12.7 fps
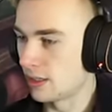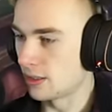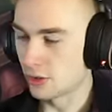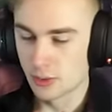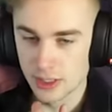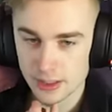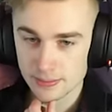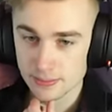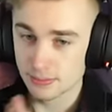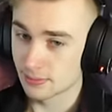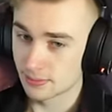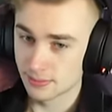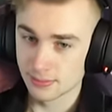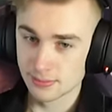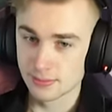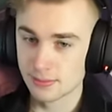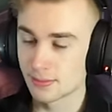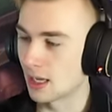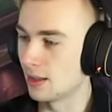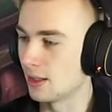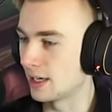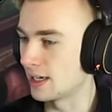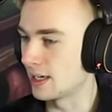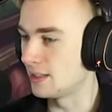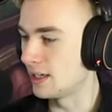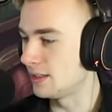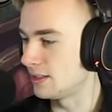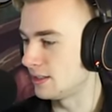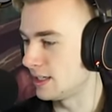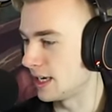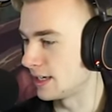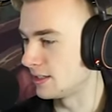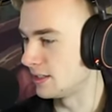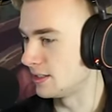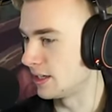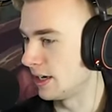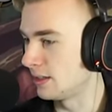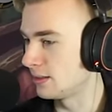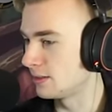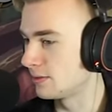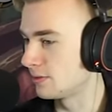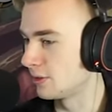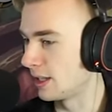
out of 20. Like I said, this deck is insane for